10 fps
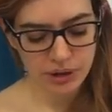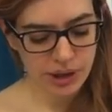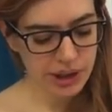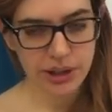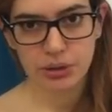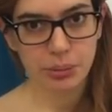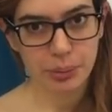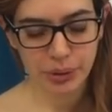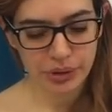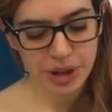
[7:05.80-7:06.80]
I can't
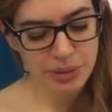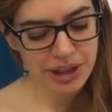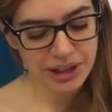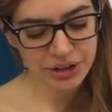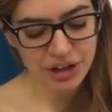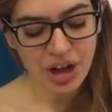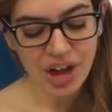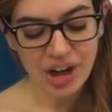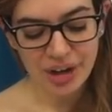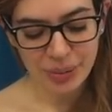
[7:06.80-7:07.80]
remember the name in English,
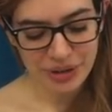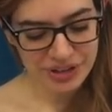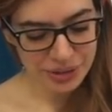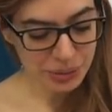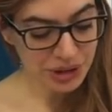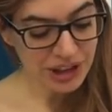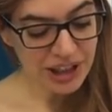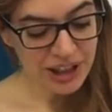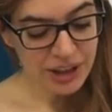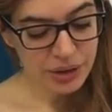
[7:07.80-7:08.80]
are miserable,
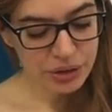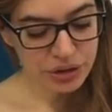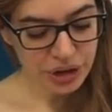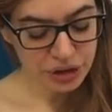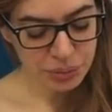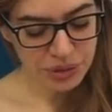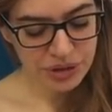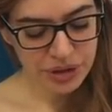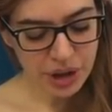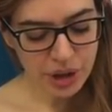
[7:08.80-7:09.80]
the
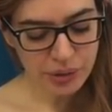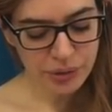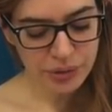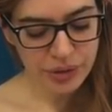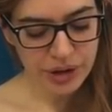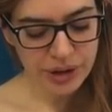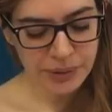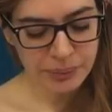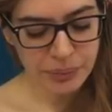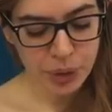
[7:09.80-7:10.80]
judgments of
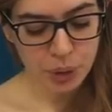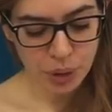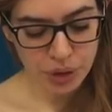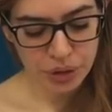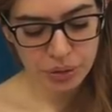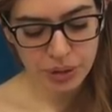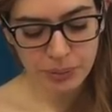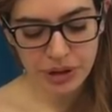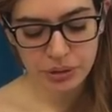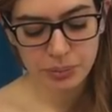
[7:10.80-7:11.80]
um, the court will
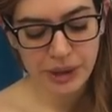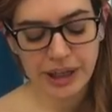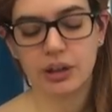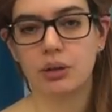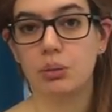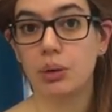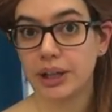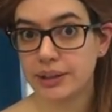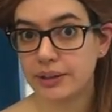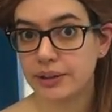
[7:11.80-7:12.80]
make you black or
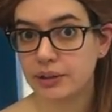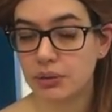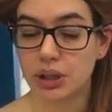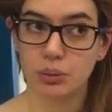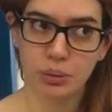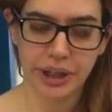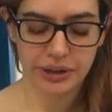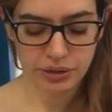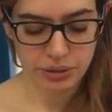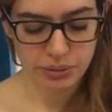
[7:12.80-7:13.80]
white. Well,
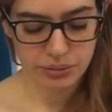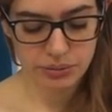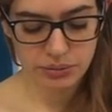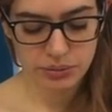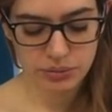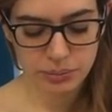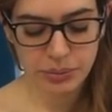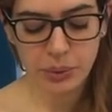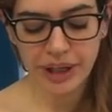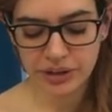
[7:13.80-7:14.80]
white or
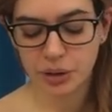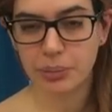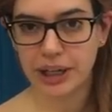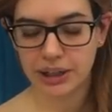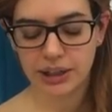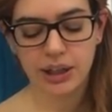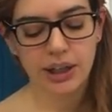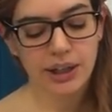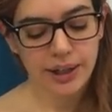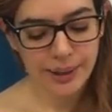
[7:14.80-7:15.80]
white or black.
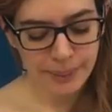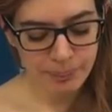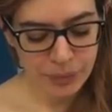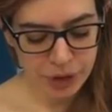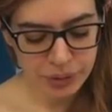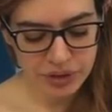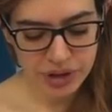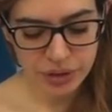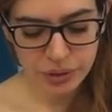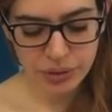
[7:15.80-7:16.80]
Um, so it
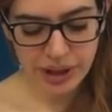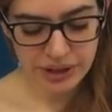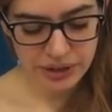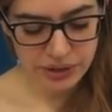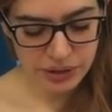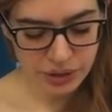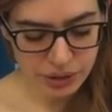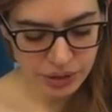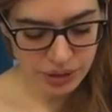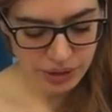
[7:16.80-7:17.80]
tells you that
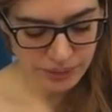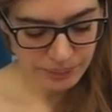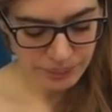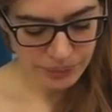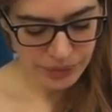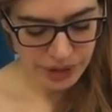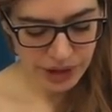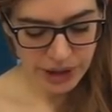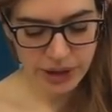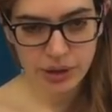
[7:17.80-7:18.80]
your,
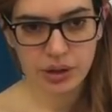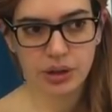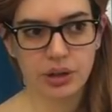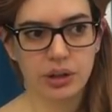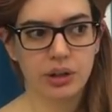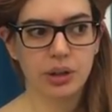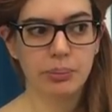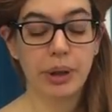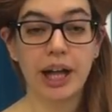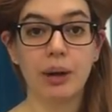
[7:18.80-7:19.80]
yeah, your
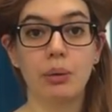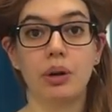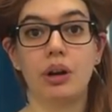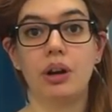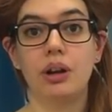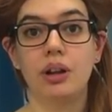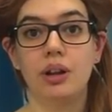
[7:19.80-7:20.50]
power